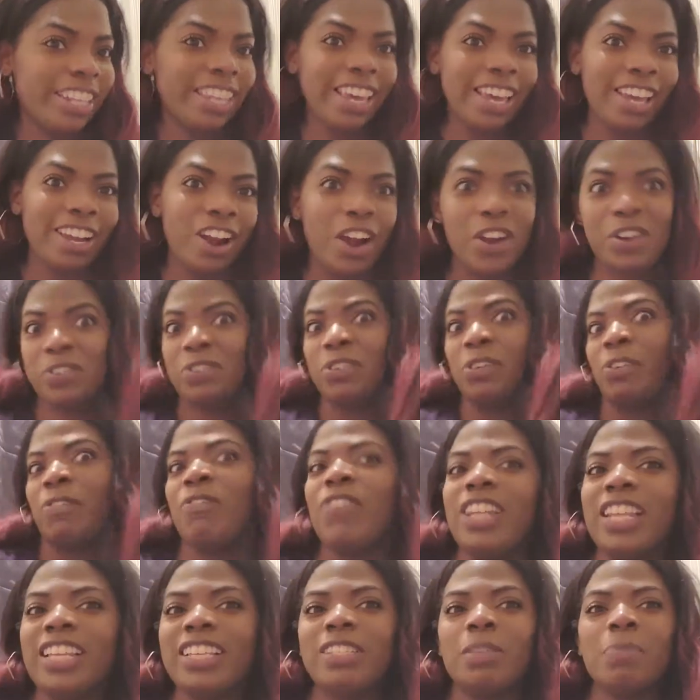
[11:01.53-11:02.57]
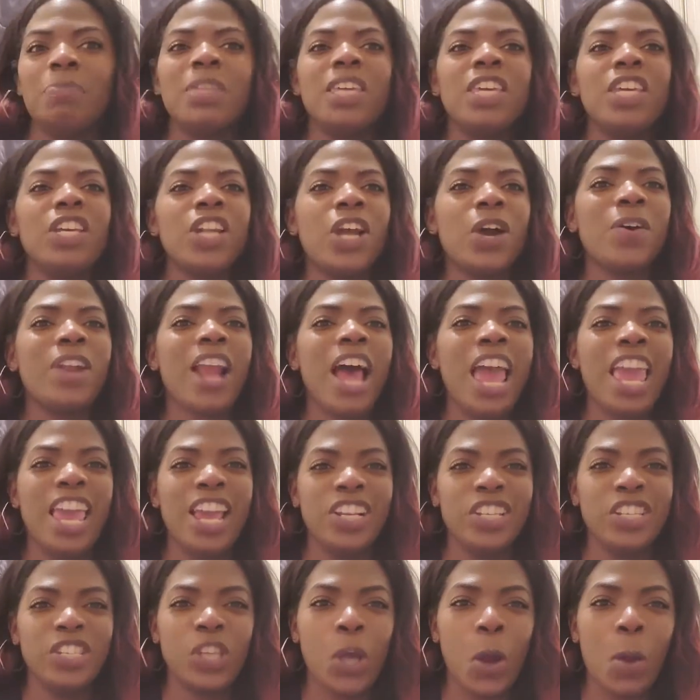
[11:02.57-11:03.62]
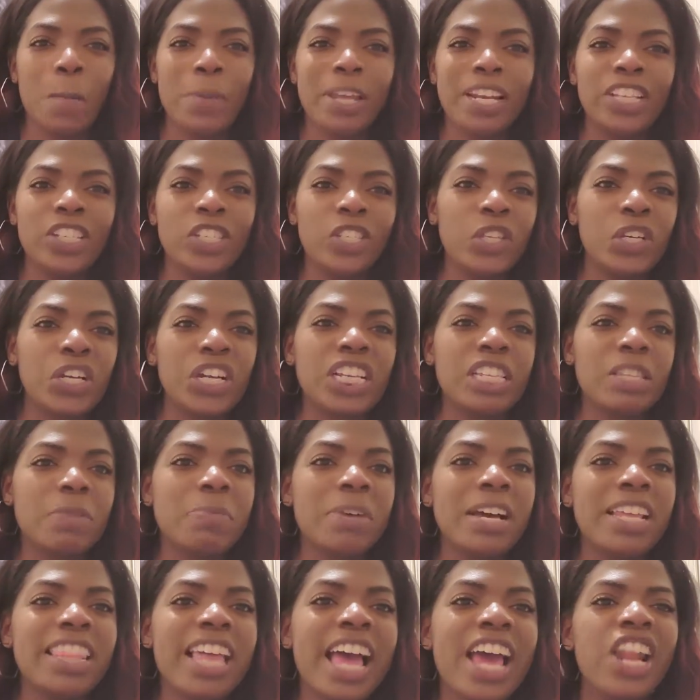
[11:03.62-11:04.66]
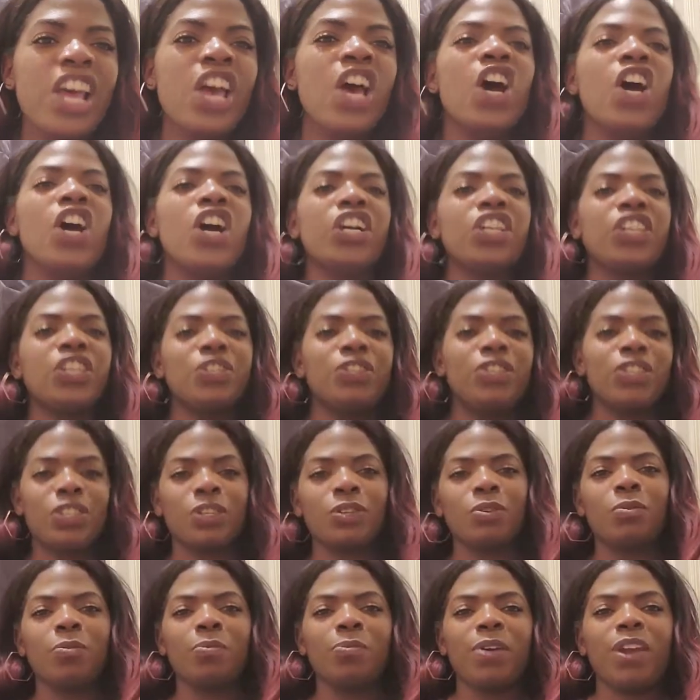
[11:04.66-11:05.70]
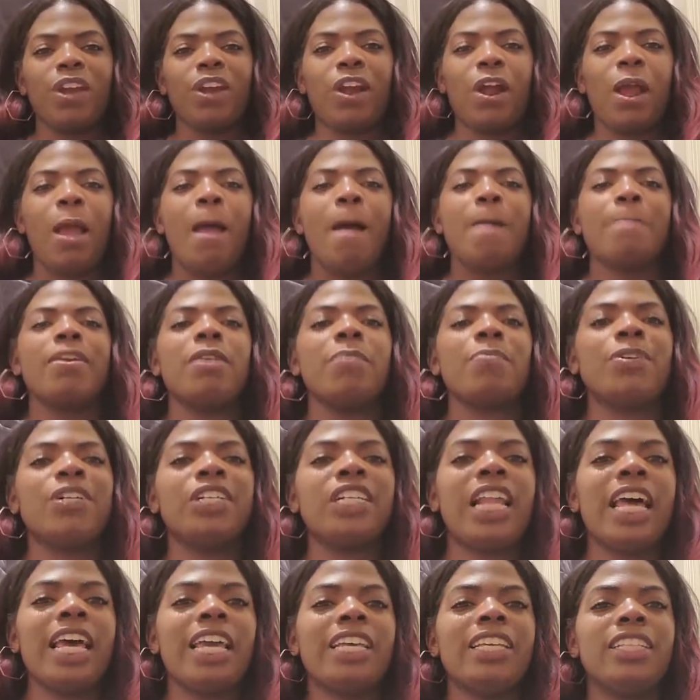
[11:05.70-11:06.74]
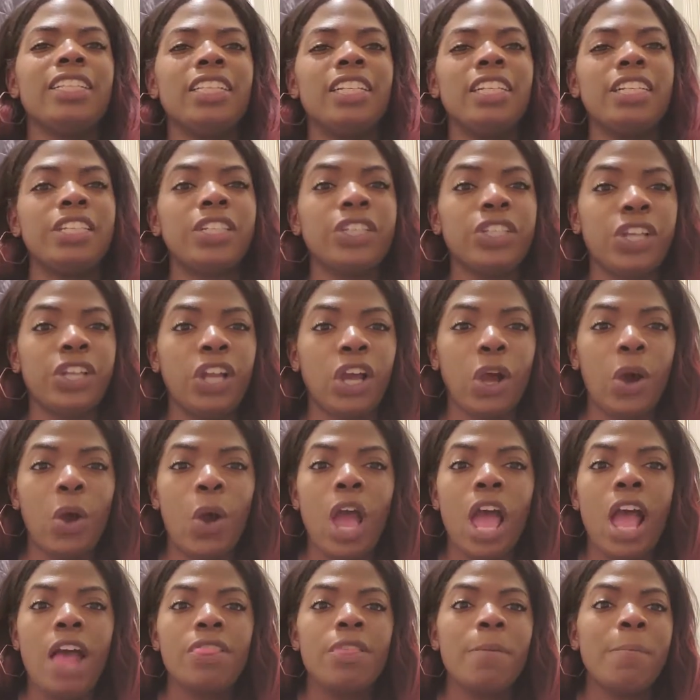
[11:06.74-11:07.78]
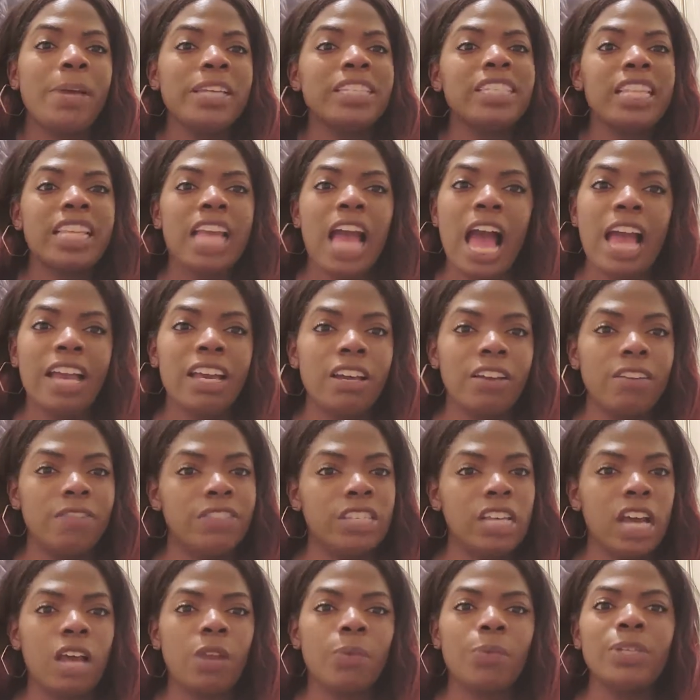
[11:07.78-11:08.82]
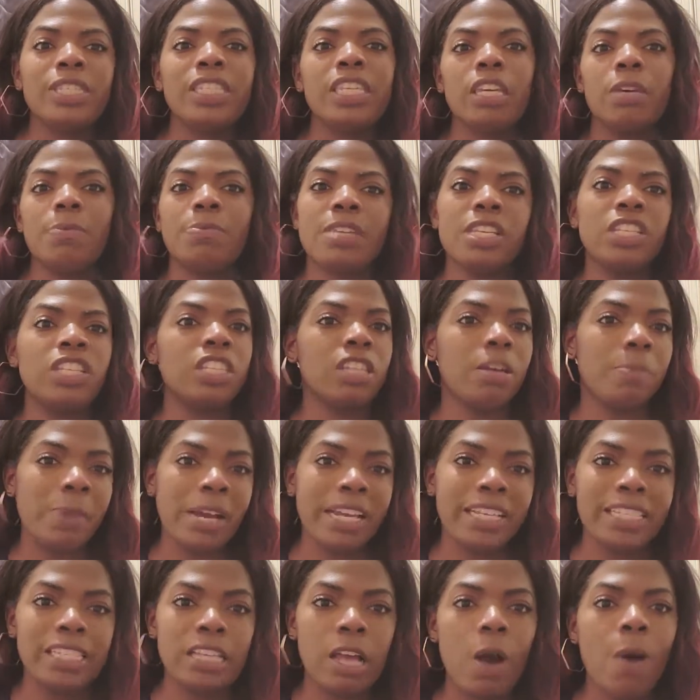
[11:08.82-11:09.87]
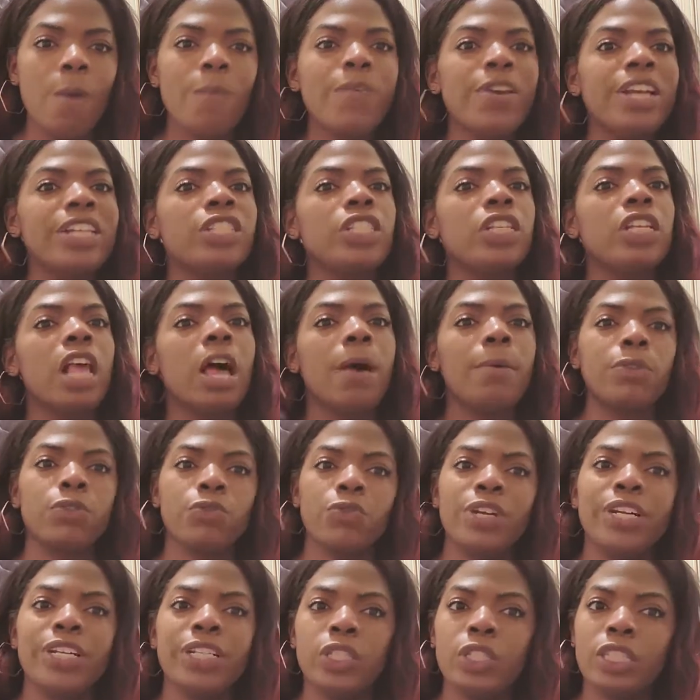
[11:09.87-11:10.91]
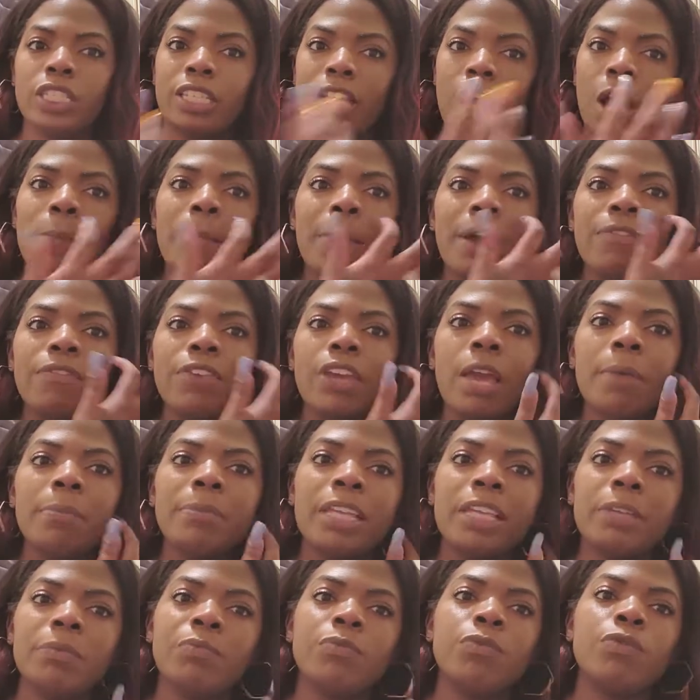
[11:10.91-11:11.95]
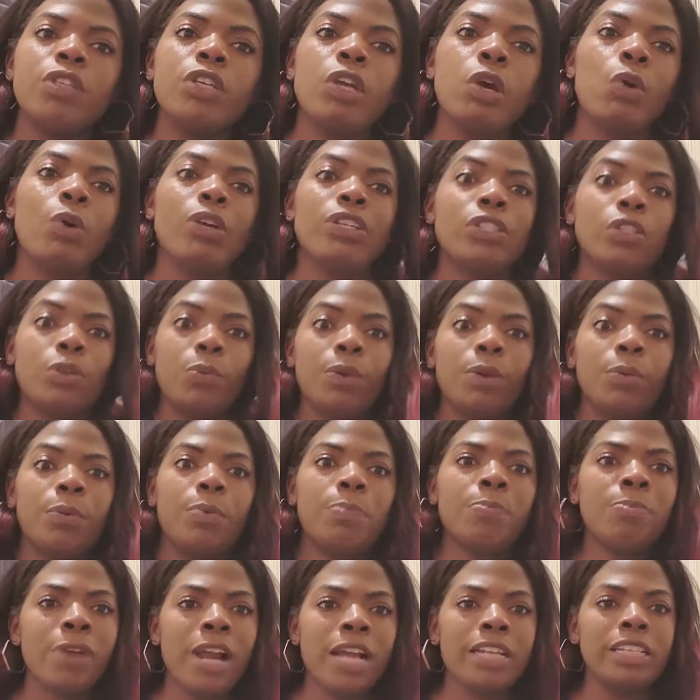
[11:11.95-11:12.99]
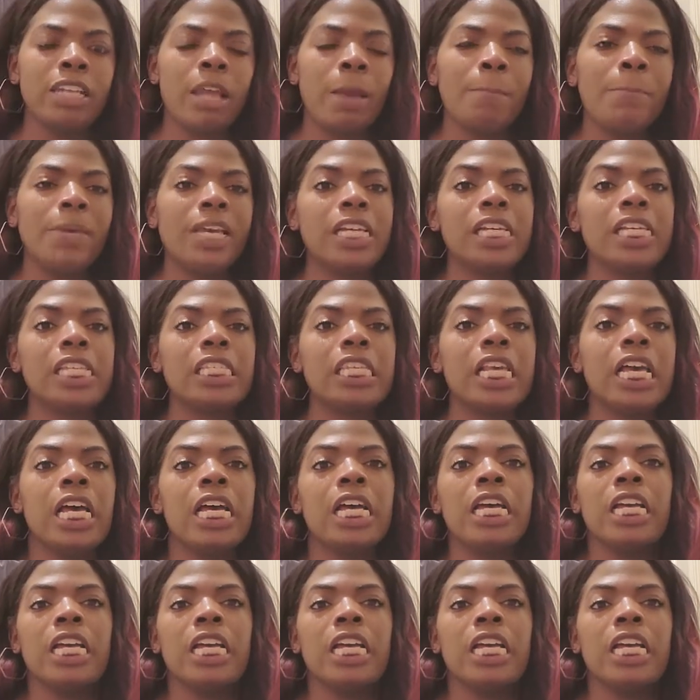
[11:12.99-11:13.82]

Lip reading: yet? Are you feeling something? You know, and I hear so many stories about that on YouTube where people are like, look, you know, the best thing I could have done was keep this to myself until I was ready to tell my family, or until we were pregnant, because